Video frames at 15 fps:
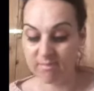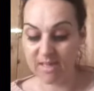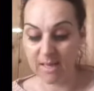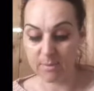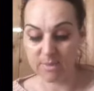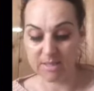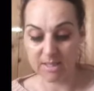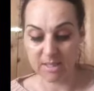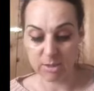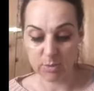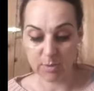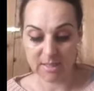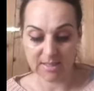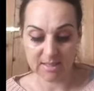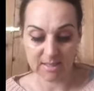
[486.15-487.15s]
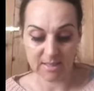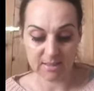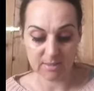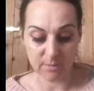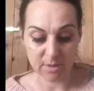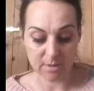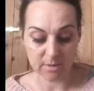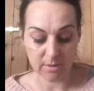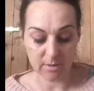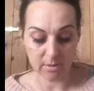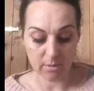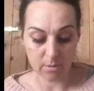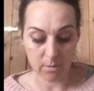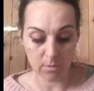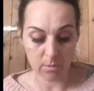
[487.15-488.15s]
That was day 26 of my
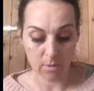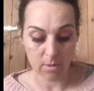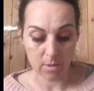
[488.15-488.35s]
cycle.